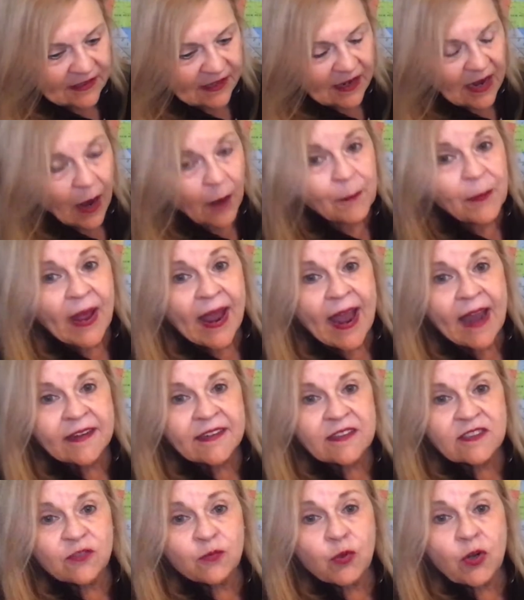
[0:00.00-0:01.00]
A back
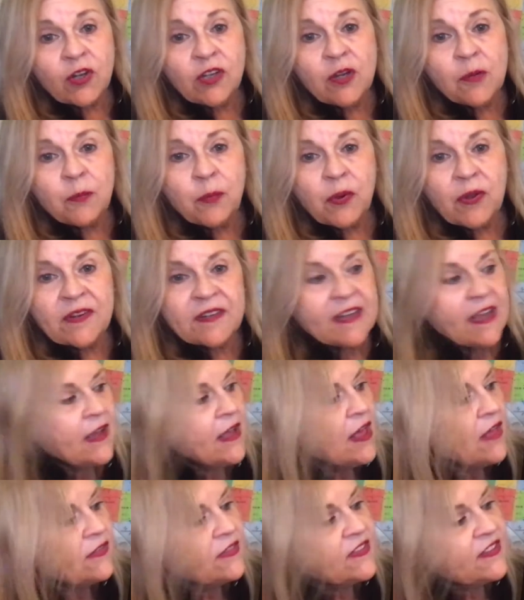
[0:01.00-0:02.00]
is where you put
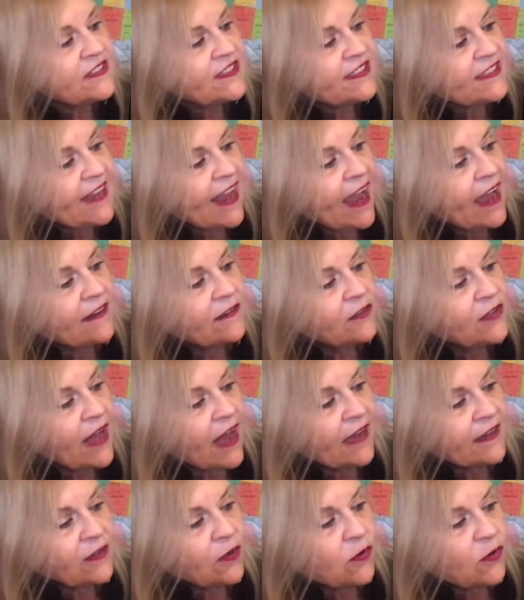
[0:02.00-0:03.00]
the saddle
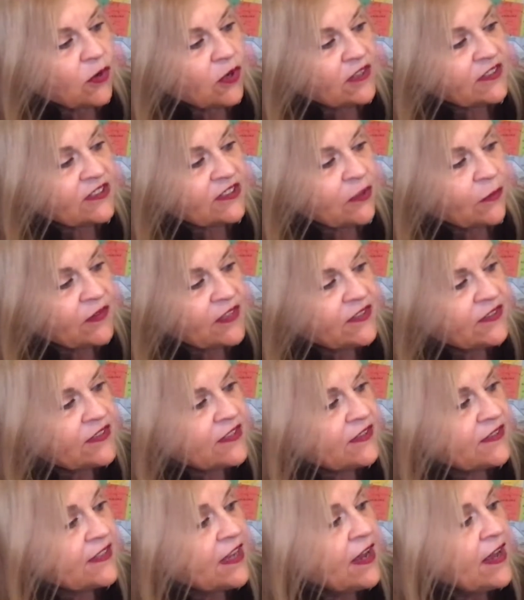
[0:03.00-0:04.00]
on a horse. So this
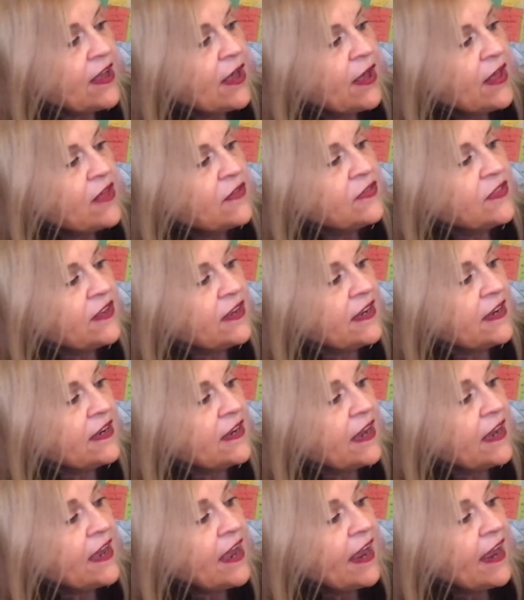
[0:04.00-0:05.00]
is the
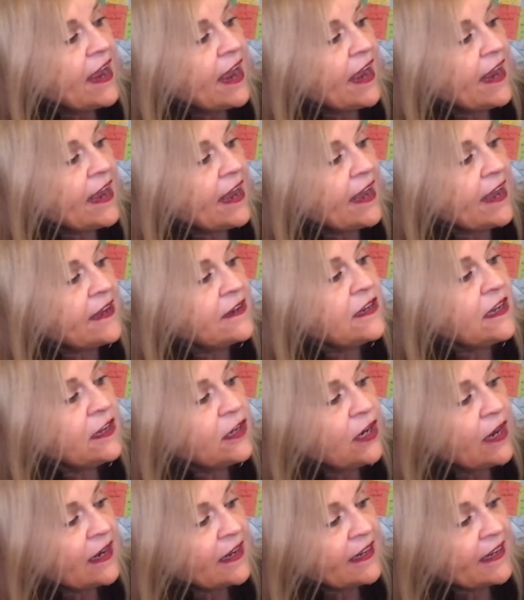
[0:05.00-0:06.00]
head,
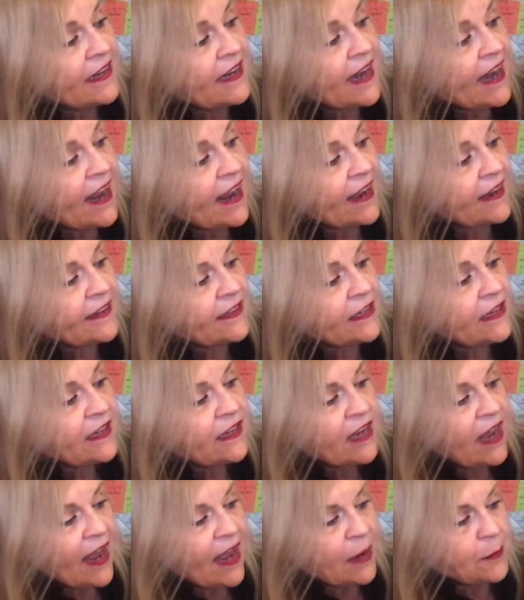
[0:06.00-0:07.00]
neck,
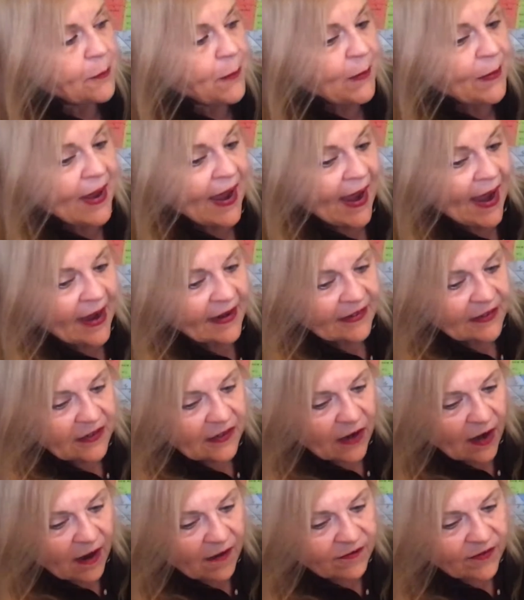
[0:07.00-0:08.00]
and back
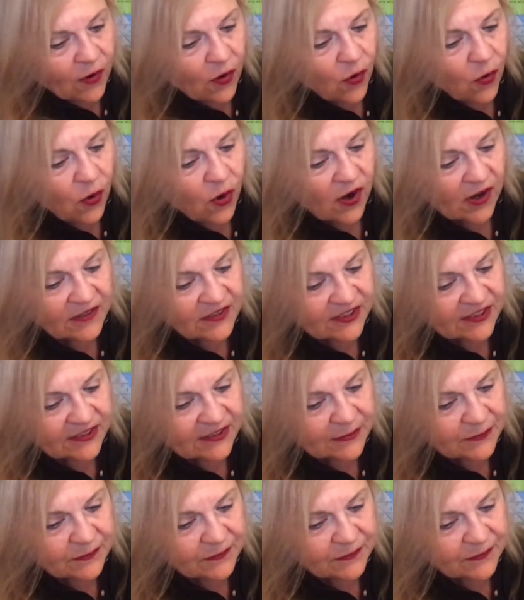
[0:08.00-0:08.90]
of a horse.